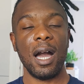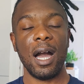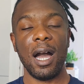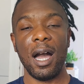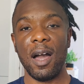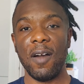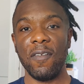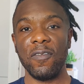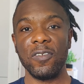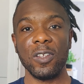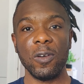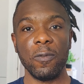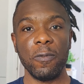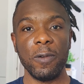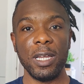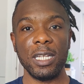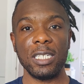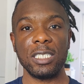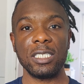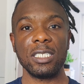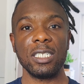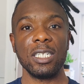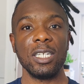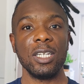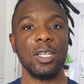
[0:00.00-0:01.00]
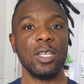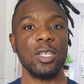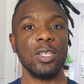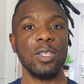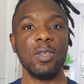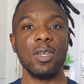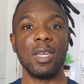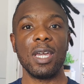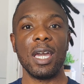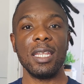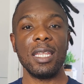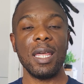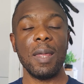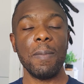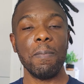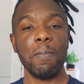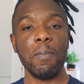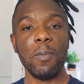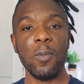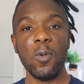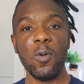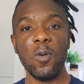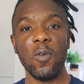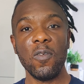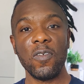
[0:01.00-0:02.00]
after which you can
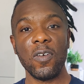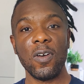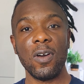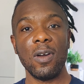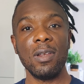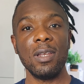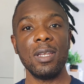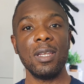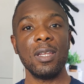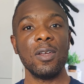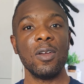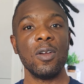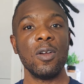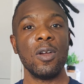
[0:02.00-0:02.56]
then move on,